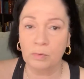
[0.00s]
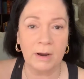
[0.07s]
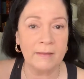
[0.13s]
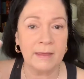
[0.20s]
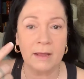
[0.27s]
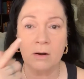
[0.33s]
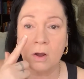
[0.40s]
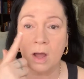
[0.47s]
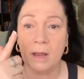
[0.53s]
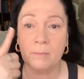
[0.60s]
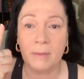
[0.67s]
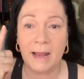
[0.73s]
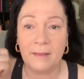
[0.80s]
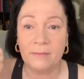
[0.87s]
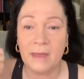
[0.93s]
spray that
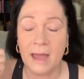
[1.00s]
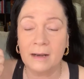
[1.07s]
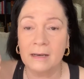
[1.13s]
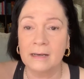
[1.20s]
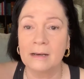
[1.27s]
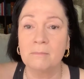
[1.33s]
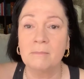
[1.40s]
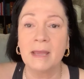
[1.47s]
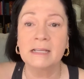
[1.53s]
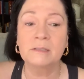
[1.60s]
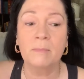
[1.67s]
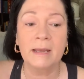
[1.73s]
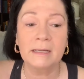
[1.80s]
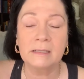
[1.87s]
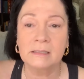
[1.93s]
on, pat that, and it
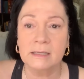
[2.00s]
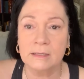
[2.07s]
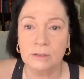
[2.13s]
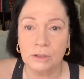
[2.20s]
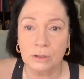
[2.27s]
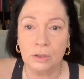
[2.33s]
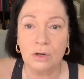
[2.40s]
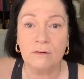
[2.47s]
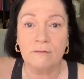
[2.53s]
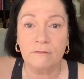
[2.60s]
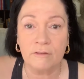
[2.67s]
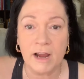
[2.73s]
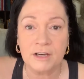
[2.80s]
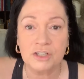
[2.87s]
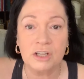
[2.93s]
makes my concealer look
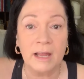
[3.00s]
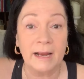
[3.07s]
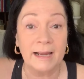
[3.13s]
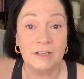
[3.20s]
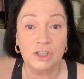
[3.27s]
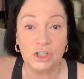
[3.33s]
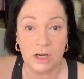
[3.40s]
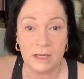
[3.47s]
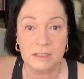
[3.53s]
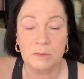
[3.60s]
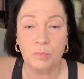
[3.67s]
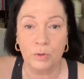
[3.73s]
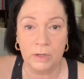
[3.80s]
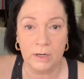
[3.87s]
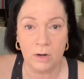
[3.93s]
fresh like I just
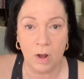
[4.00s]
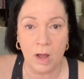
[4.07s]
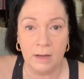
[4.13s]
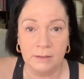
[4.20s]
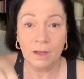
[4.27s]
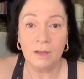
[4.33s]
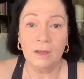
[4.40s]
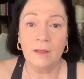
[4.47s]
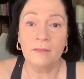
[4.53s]
put it on.